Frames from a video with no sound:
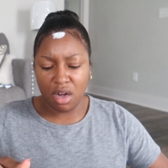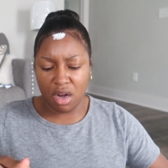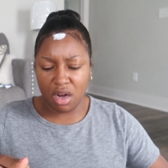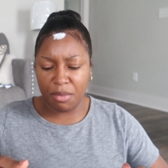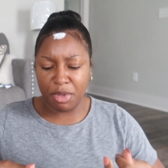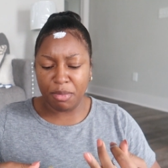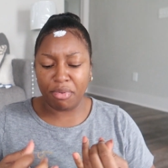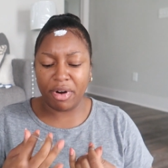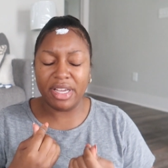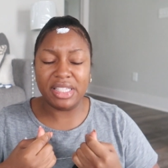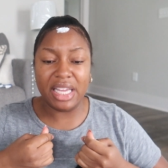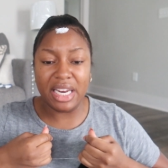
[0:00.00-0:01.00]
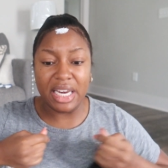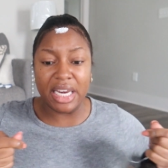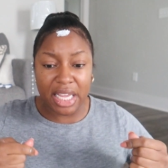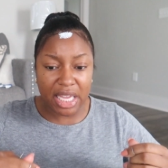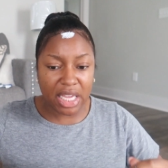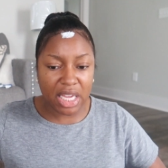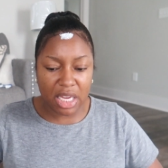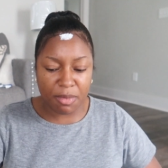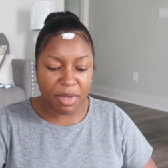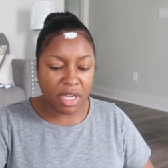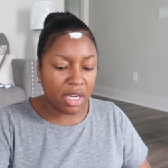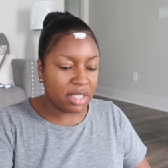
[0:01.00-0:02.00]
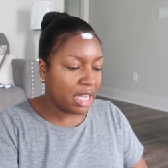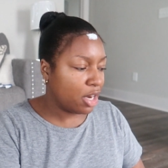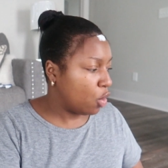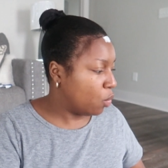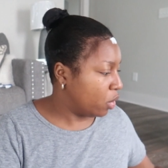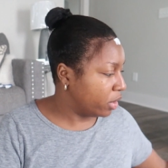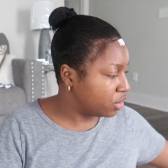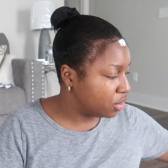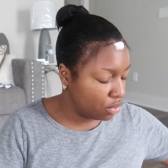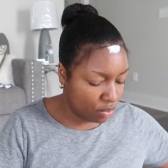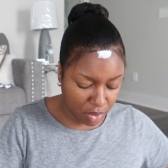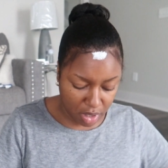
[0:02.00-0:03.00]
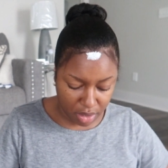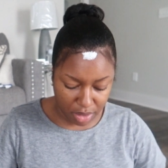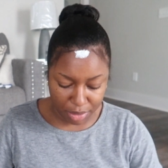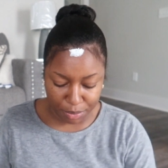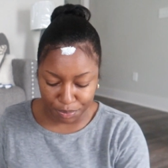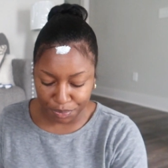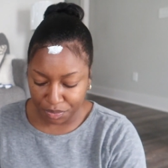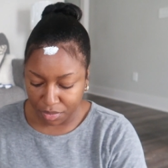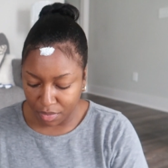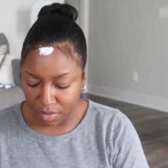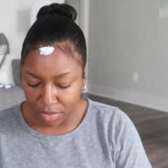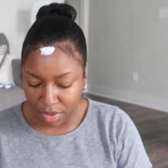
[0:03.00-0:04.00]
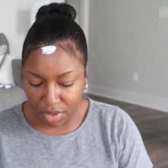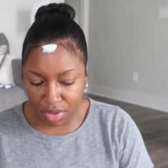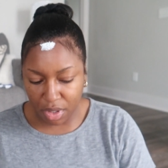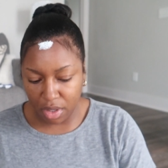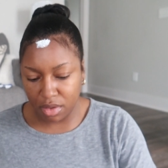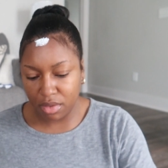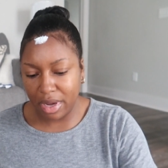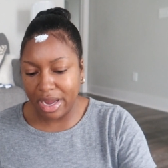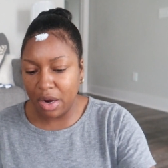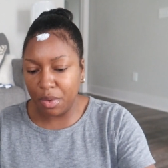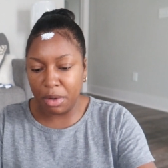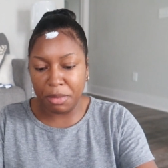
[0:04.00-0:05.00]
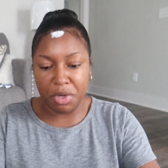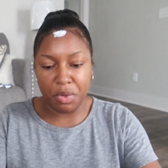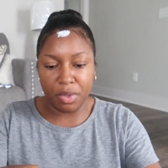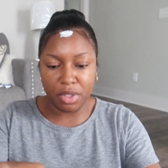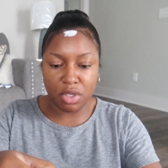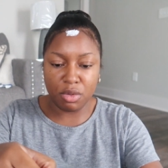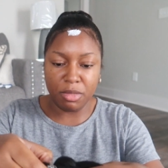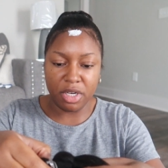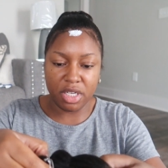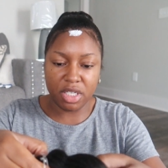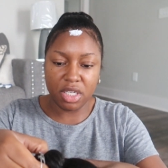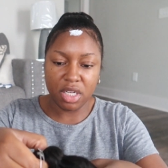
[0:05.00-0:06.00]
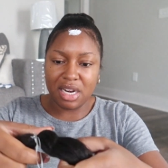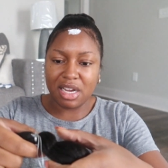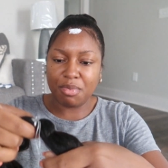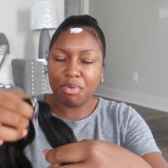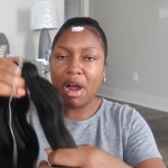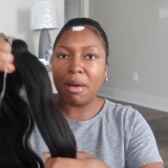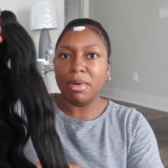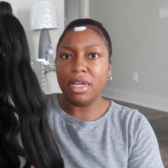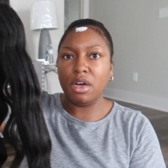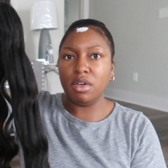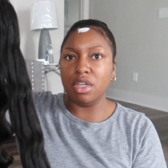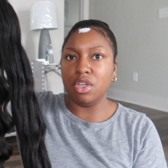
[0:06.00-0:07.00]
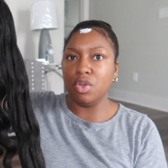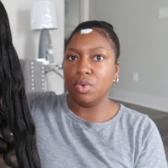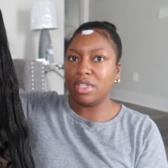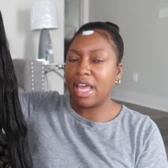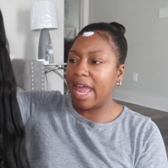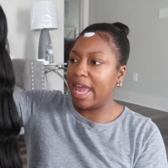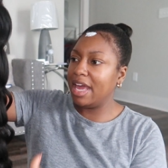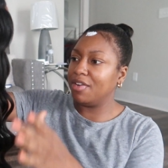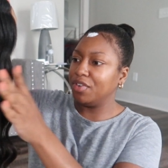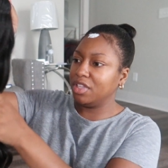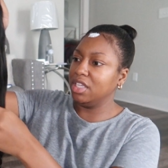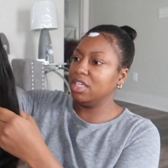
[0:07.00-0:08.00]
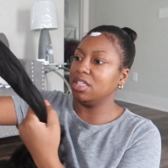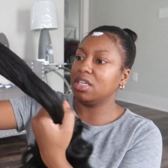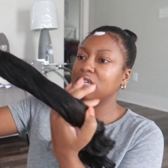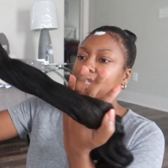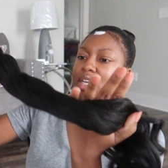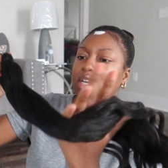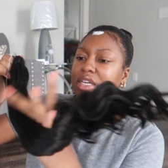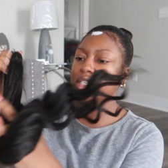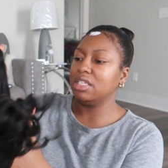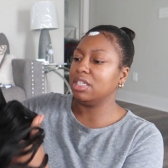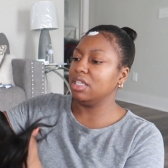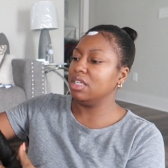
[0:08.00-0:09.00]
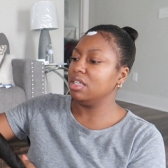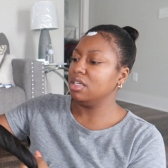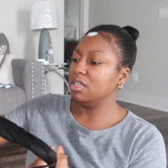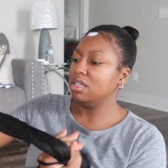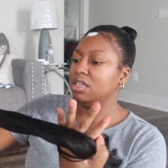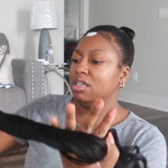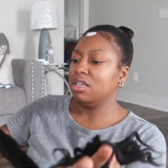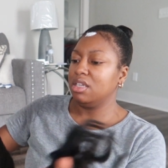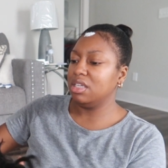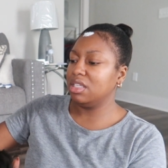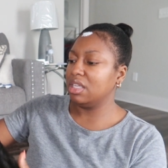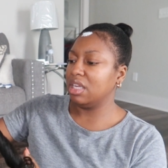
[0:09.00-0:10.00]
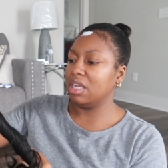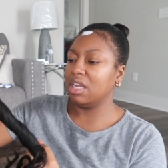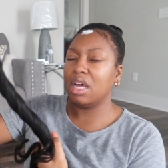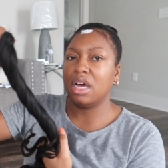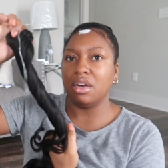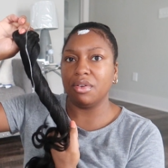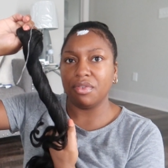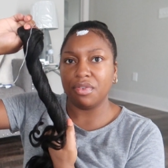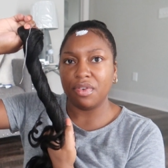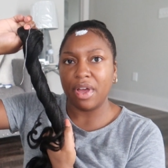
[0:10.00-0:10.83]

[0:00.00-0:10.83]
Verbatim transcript: um, the breaks that it need because I don't want to, um, you know, I don't want to be doing too much. And I'll probably only use half of this because honestly, it's a lot of